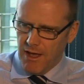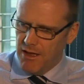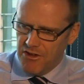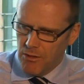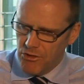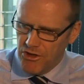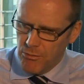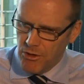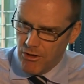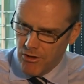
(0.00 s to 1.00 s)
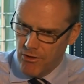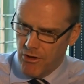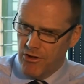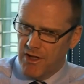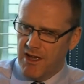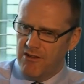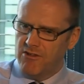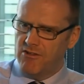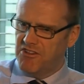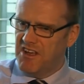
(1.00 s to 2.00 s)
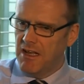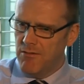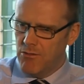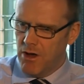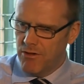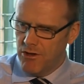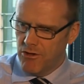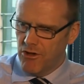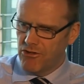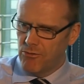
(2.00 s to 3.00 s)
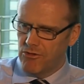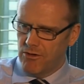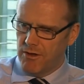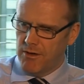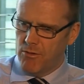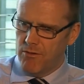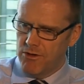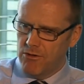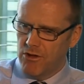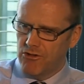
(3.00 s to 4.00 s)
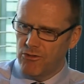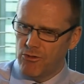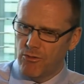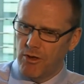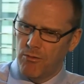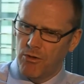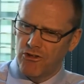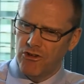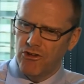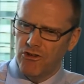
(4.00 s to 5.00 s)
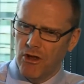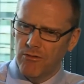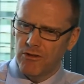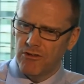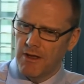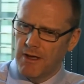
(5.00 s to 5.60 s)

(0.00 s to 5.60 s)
It dealt with a number of other cases, Telly v Revenue and Customs Prosecution Office.